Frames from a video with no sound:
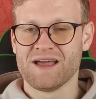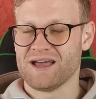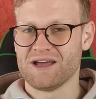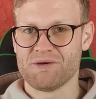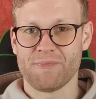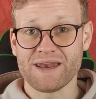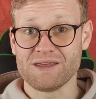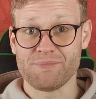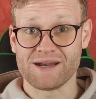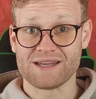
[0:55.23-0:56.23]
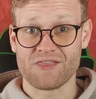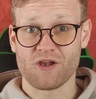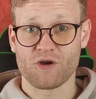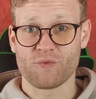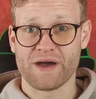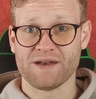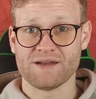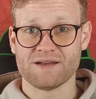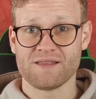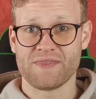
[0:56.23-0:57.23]
but in the long run
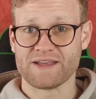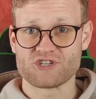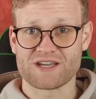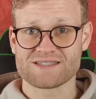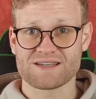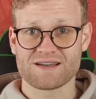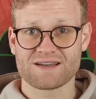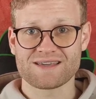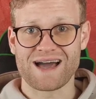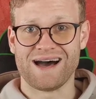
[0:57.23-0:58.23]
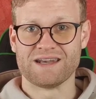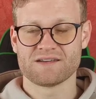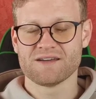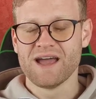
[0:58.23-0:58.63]
they just can't.